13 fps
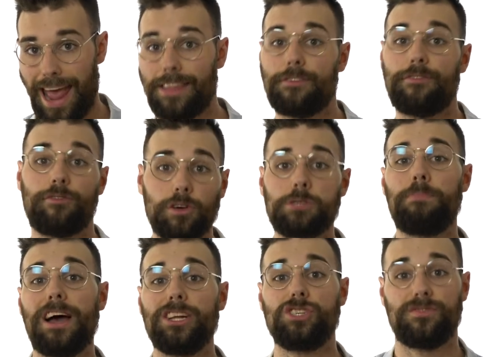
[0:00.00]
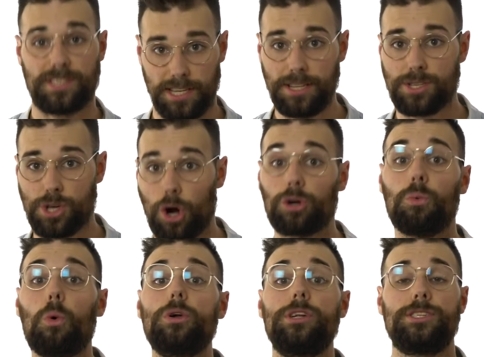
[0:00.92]
and the first batch of seats are
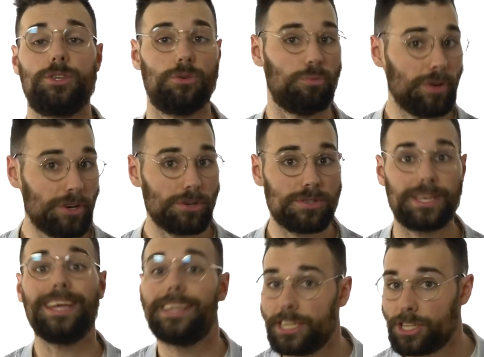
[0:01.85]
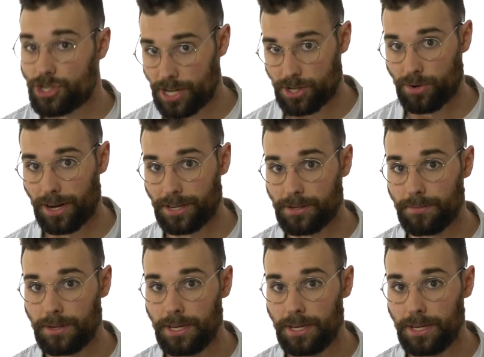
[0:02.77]
awarded to the winners in each district.